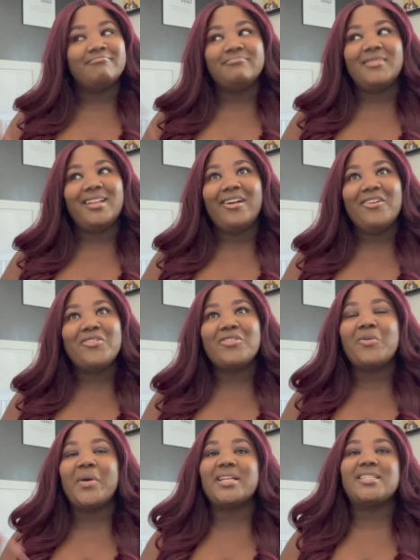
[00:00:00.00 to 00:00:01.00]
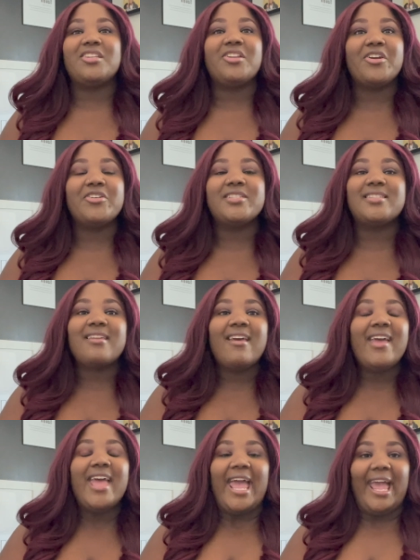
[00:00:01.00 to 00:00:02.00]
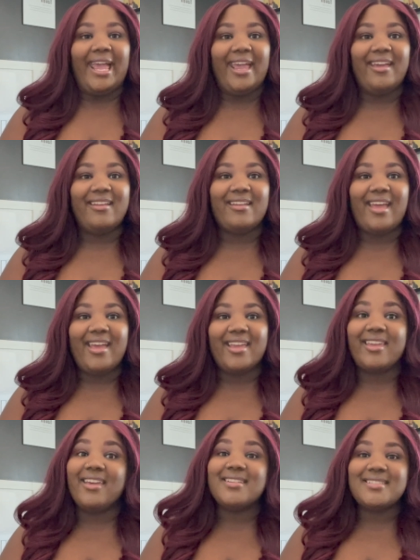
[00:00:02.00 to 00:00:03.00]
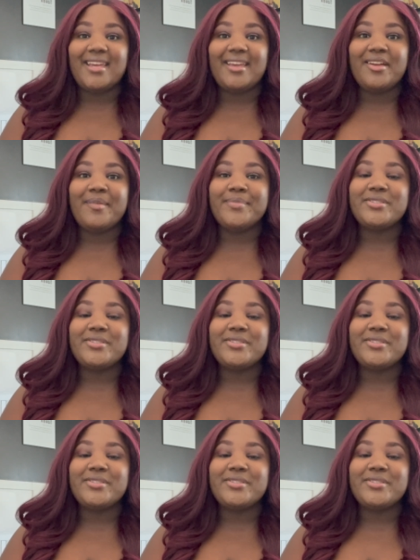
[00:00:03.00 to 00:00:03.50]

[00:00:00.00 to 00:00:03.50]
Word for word: you know, quick to nurse and get to him.